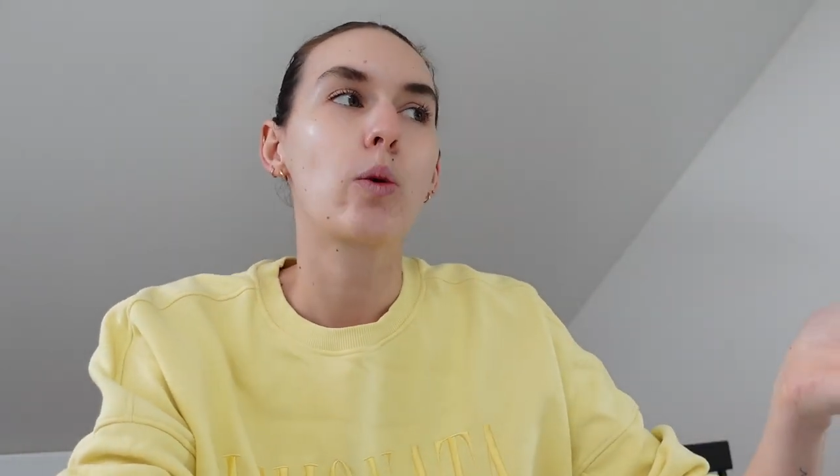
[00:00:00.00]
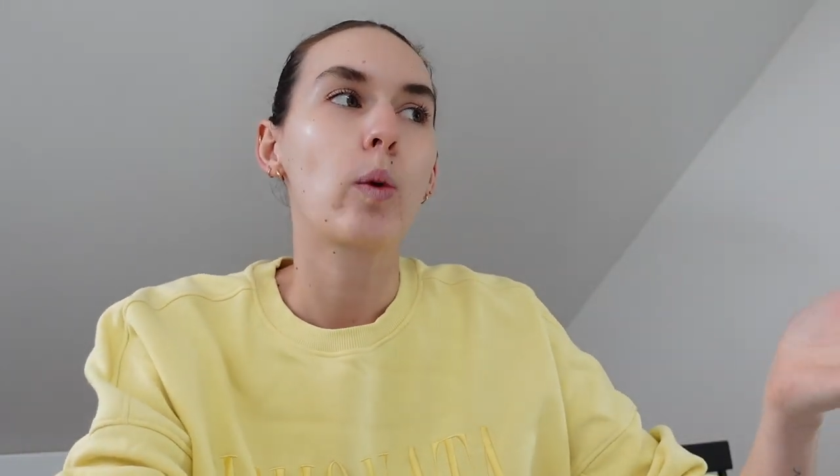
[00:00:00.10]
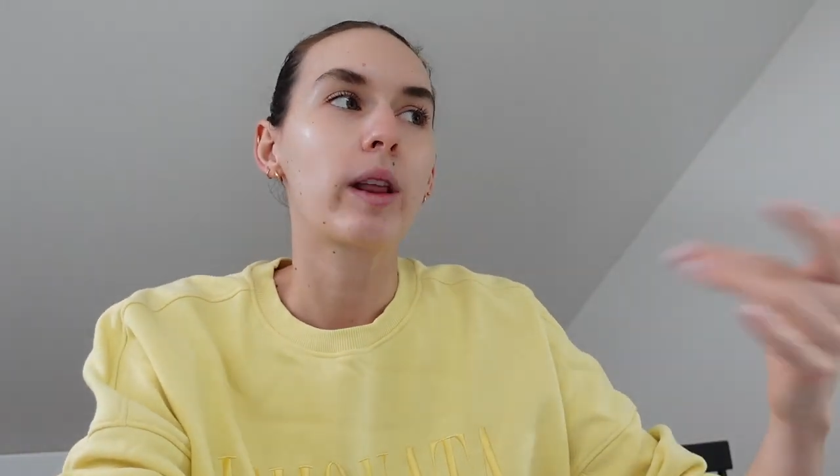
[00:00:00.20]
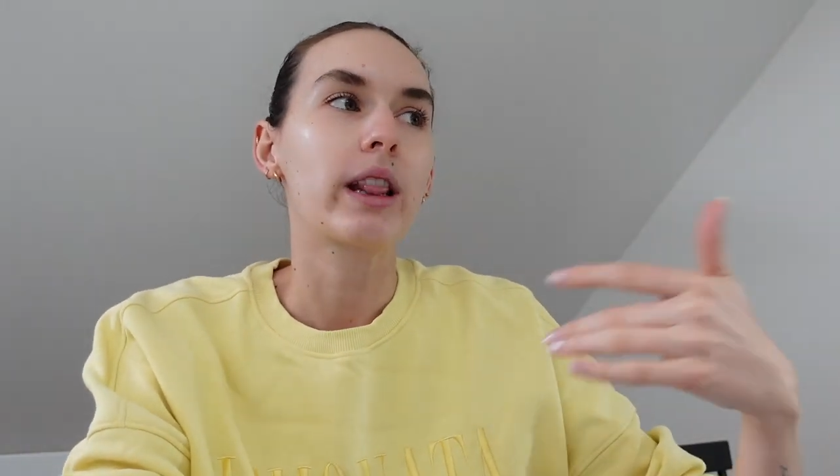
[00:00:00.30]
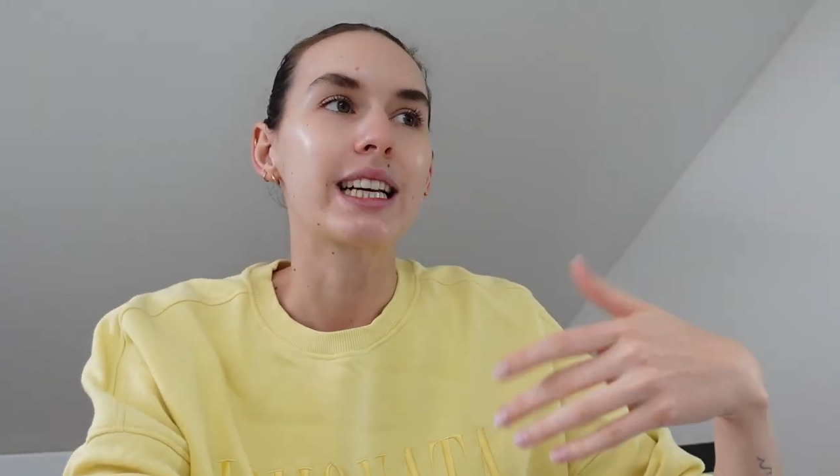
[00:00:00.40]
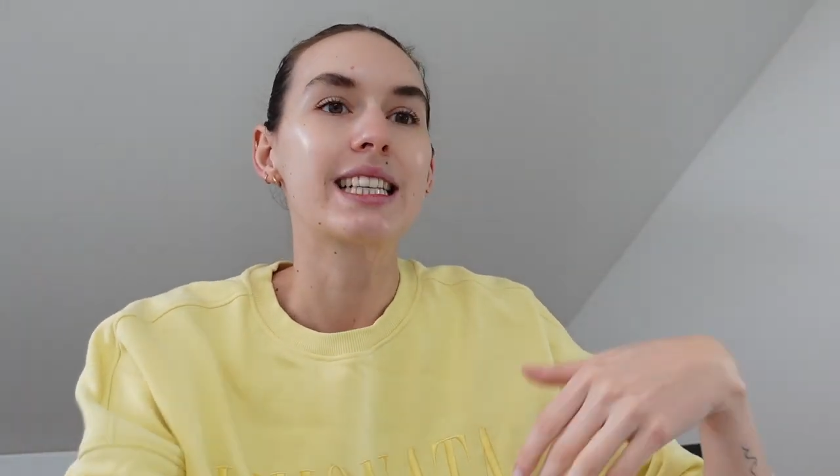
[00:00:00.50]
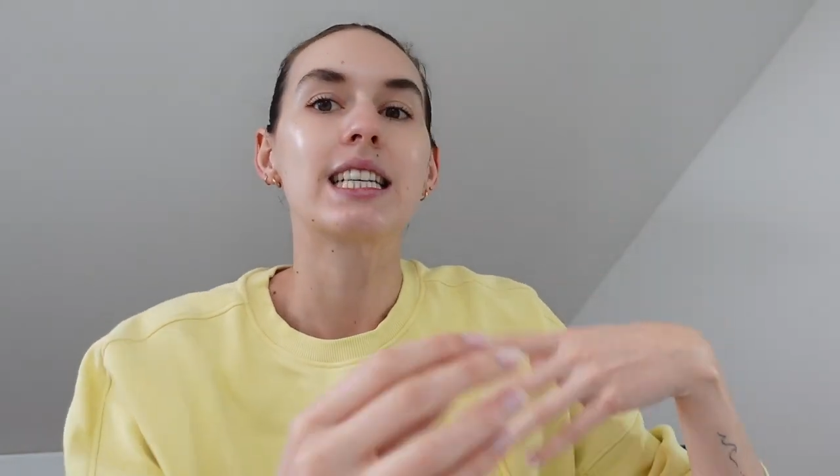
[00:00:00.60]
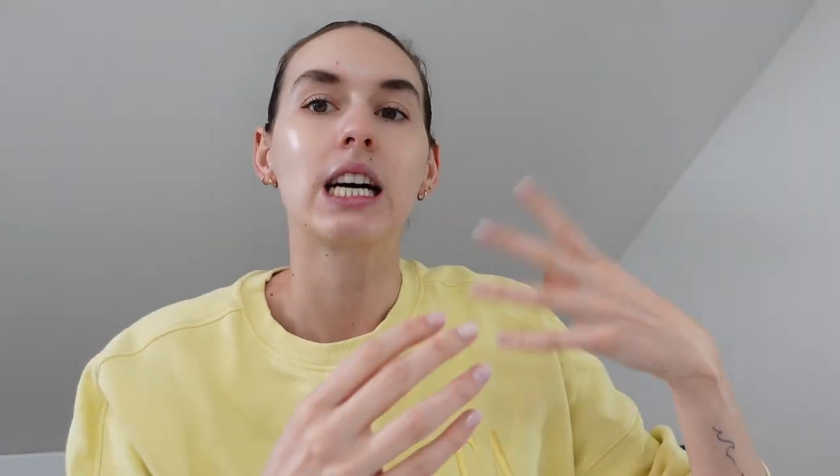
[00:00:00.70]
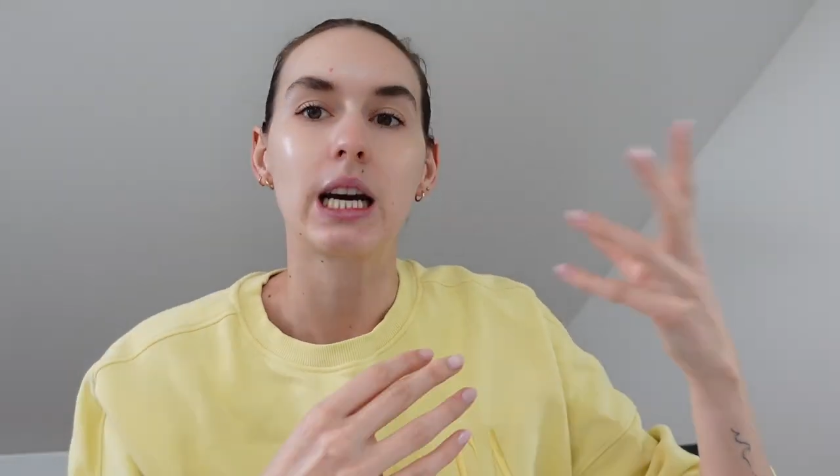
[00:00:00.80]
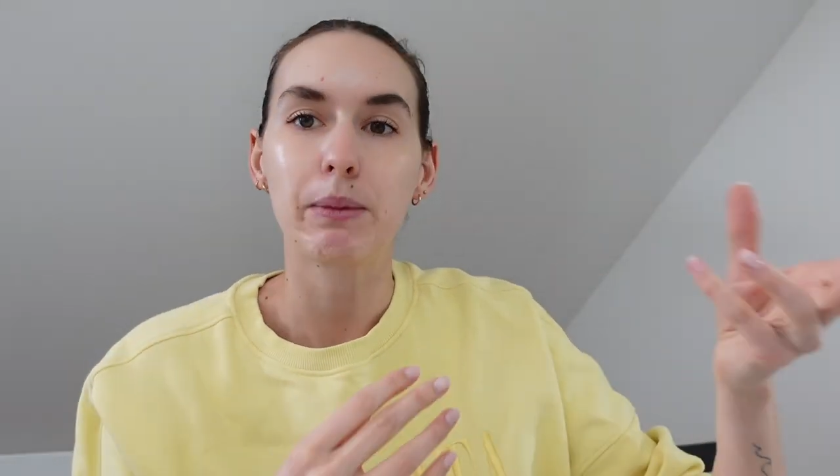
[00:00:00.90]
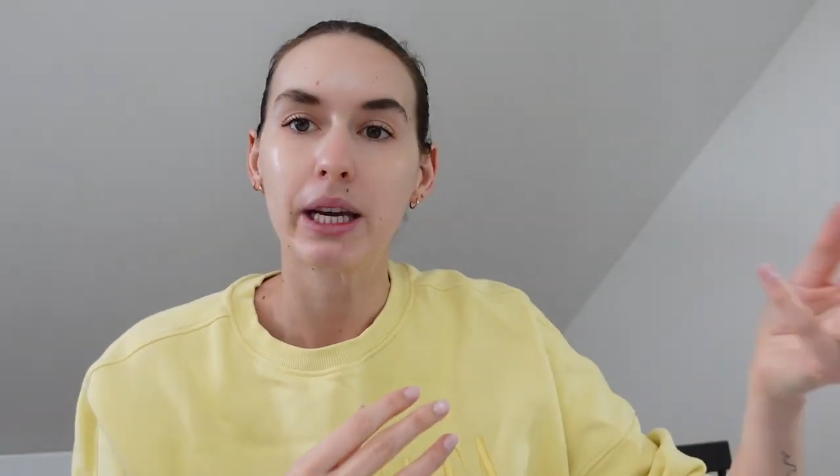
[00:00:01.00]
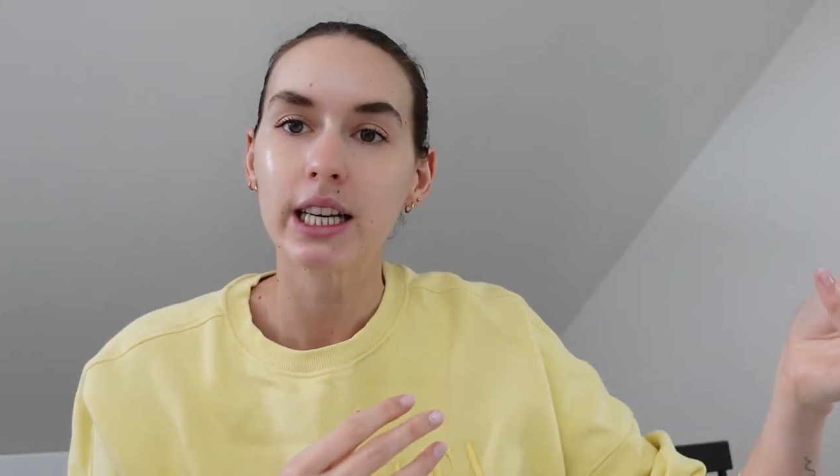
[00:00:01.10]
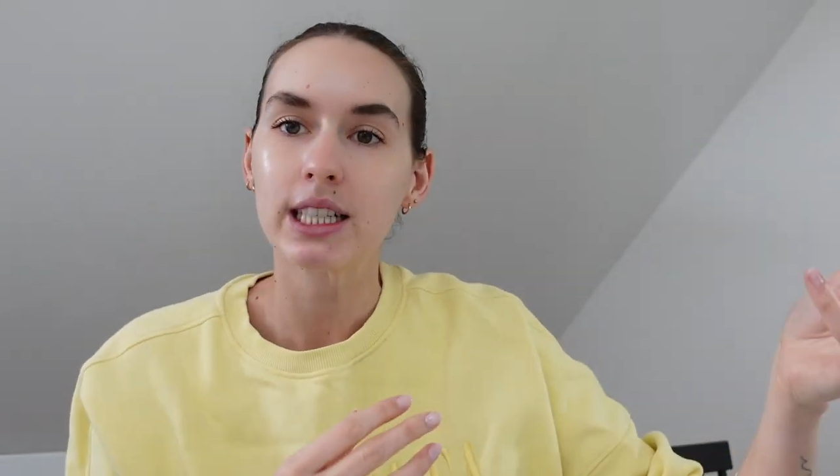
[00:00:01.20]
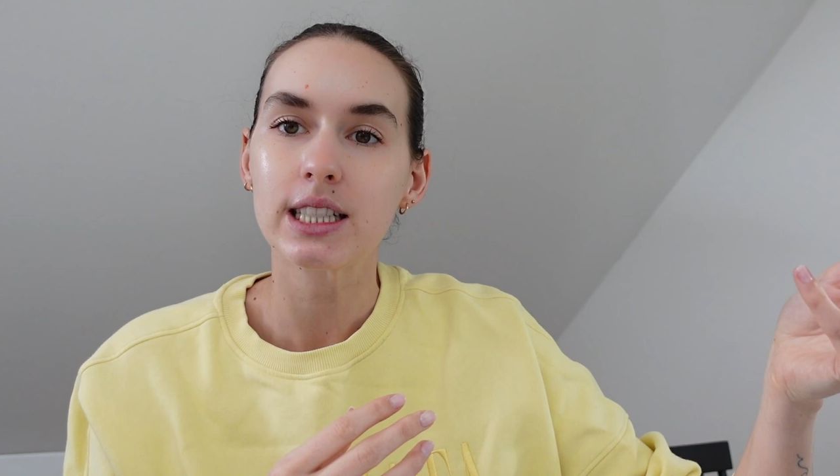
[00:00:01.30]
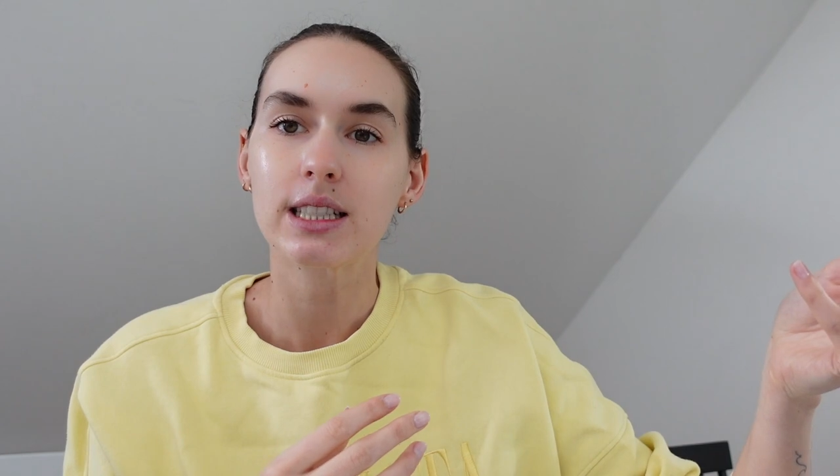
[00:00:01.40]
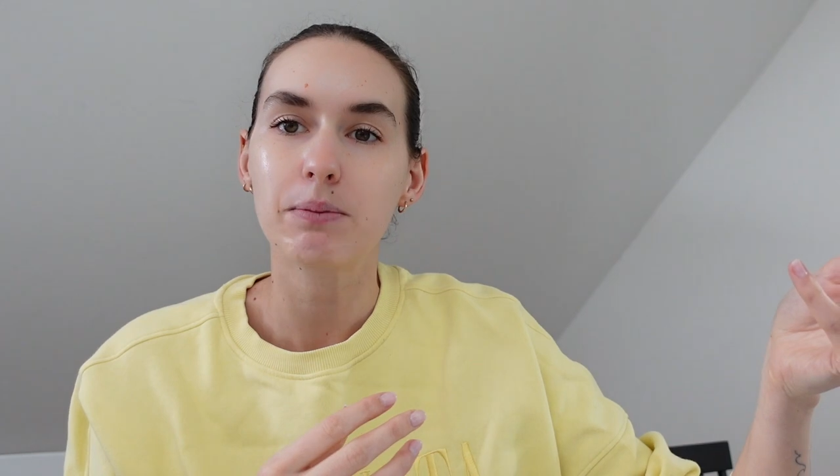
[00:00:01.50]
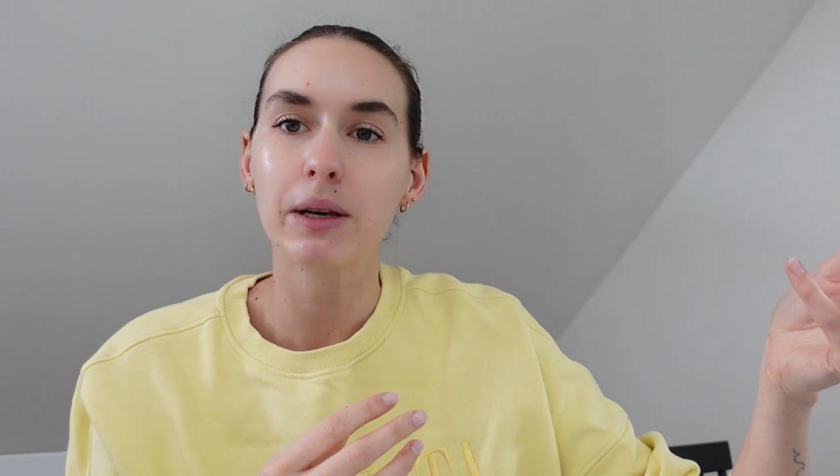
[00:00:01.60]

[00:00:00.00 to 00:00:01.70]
with like timings